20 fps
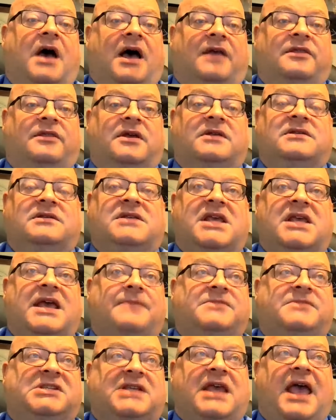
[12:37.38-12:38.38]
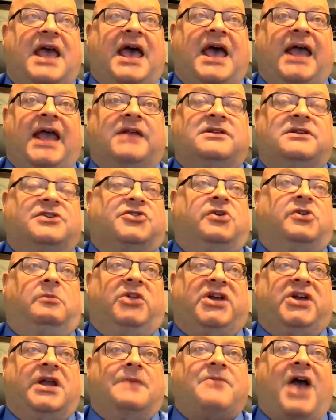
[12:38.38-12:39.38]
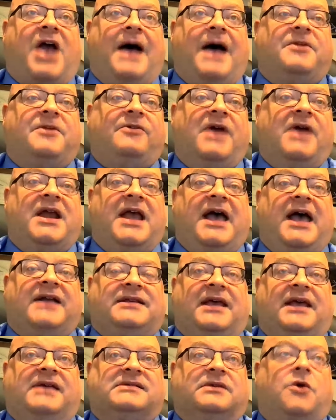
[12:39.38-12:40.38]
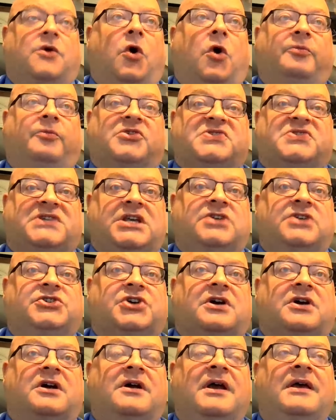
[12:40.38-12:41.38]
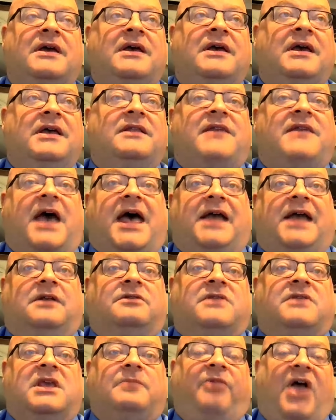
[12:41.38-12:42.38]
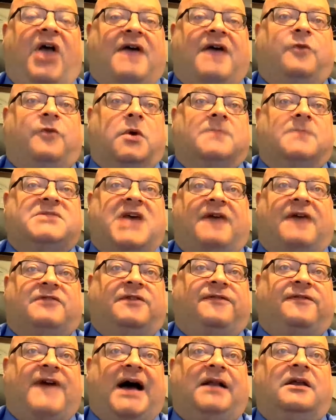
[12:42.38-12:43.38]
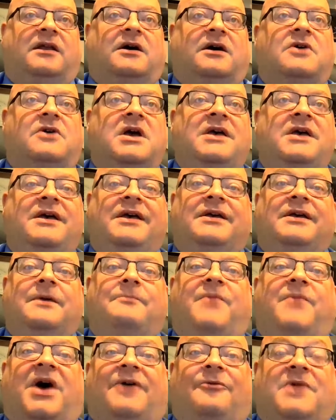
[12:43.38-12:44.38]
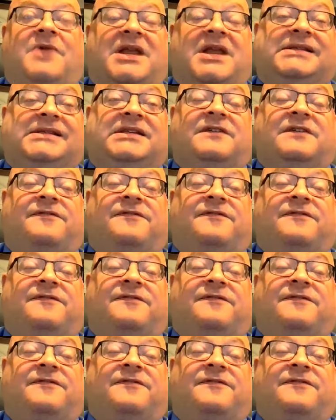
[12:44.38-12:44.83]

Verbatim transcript: uh, the D M C A, Digital Millennium Copyright Act, has a whole procedure that the platforms have to follow. But when it's